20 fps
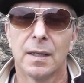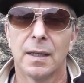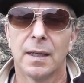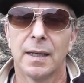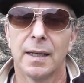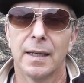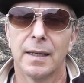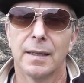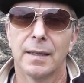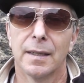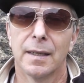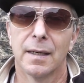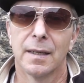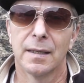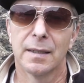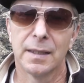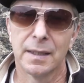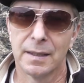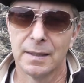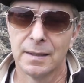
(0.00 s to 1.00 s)

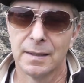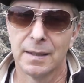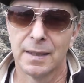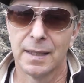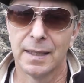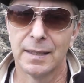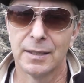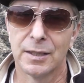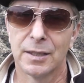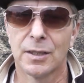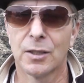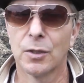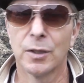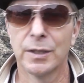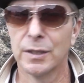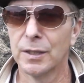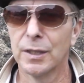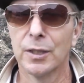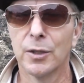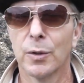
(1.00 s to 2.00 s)
And he just
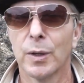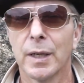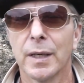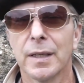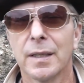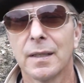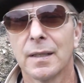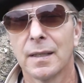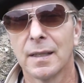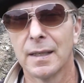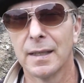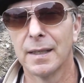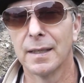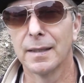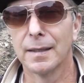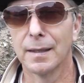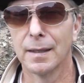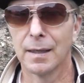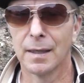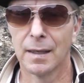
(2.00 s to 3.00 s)
couldn't do it.
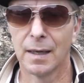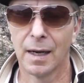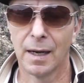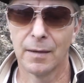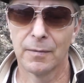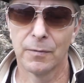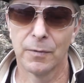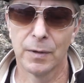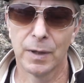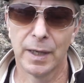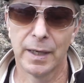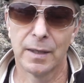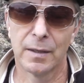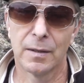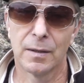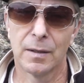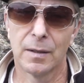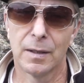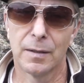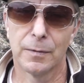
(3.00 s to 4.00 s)
And I
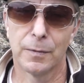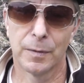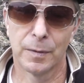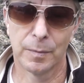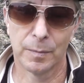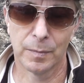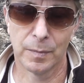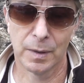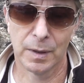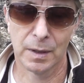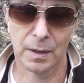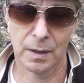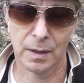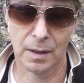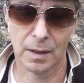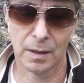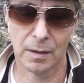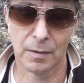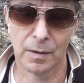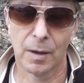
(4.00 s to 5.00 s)
later learned from
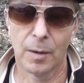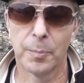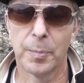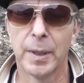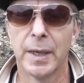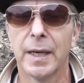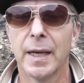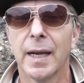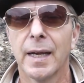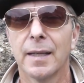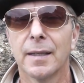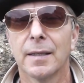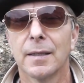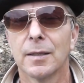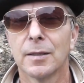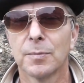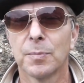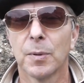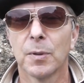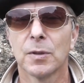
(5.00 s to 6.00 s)
our PA that
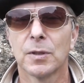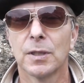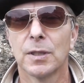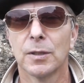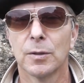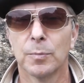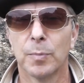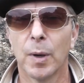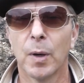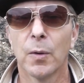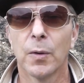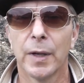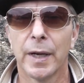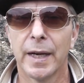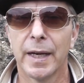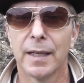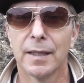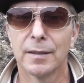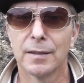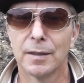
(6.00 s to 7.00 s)
you're supposed to use both
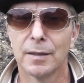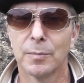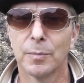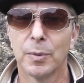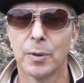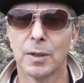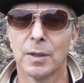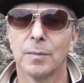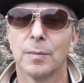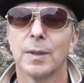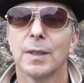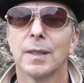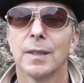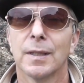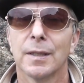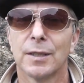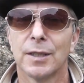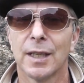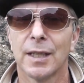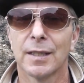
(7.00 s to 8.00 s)
hands and put them into
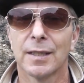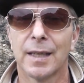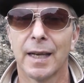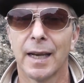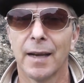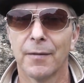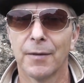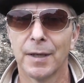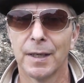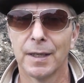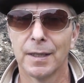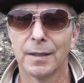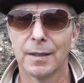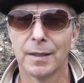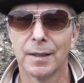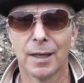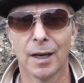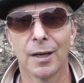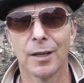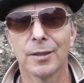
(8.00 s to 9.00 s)
the chest cavity and
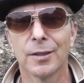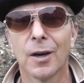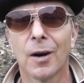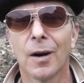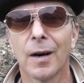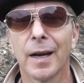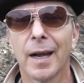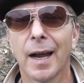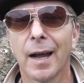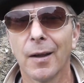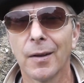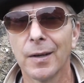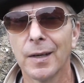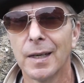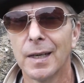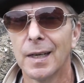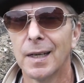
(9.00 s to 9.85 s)
cut his heart out.